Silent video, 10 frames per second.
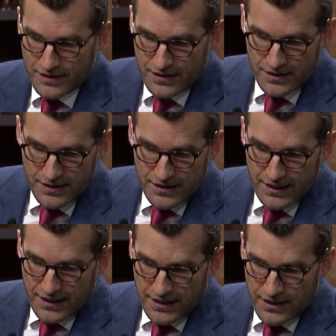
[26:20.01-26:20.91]
Yes.
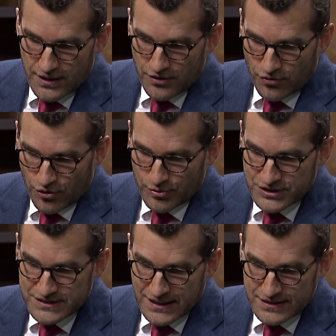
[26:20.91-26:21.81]
Uh, or what
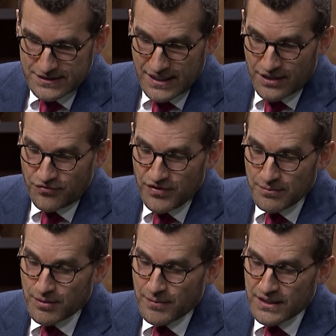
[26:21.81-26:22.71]
is says, the
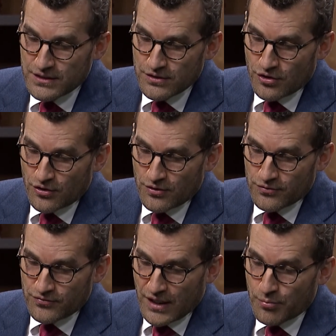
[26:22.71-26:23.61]
enfeeblement of
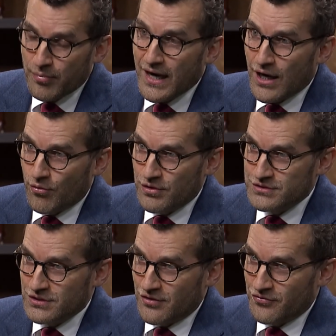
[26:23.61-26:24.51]
our
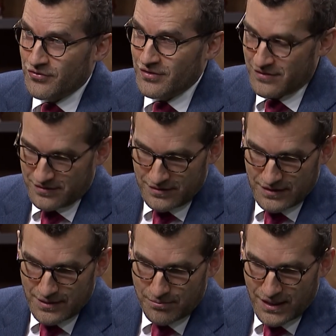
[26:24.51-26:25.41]
powers of
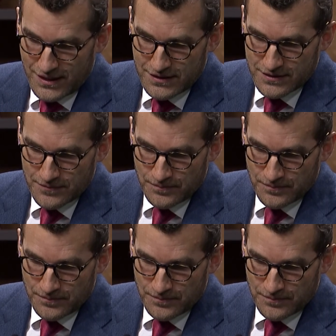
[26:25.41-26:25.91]
mm. the hmm. mind.